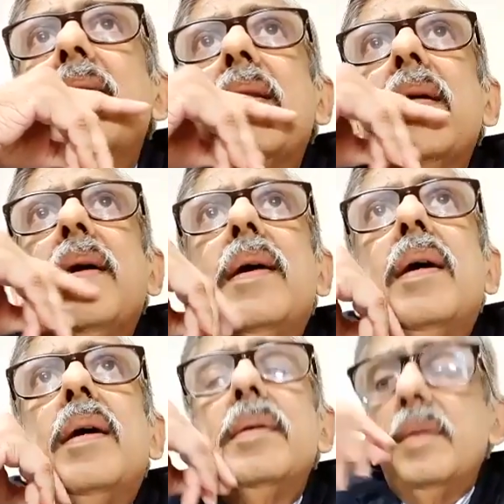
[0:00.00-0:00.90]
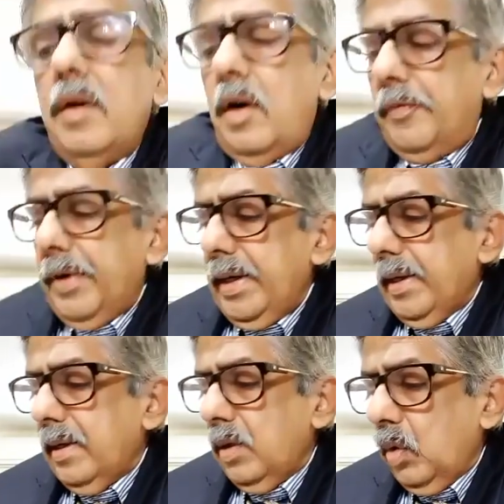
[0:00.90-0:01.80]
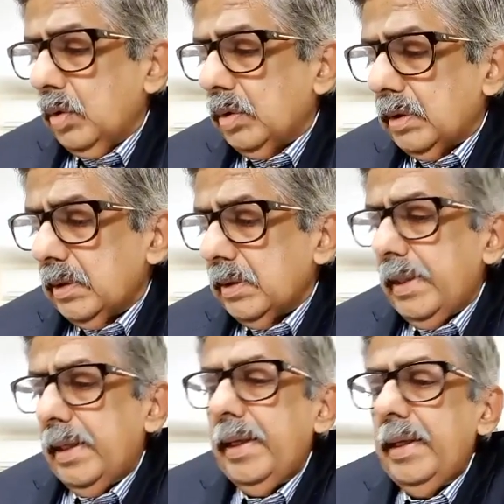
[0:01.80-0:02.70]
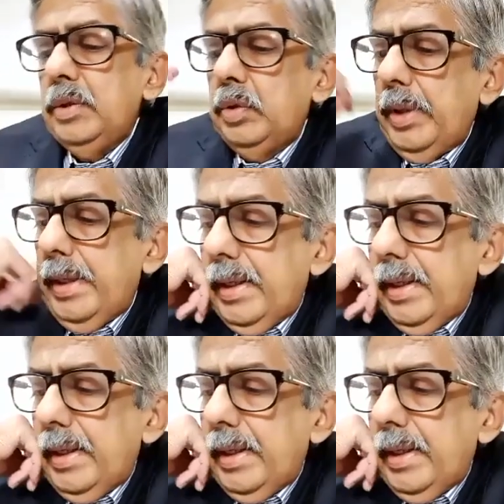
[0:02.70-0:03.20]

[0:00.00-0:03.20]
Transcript: the offender knows that the injury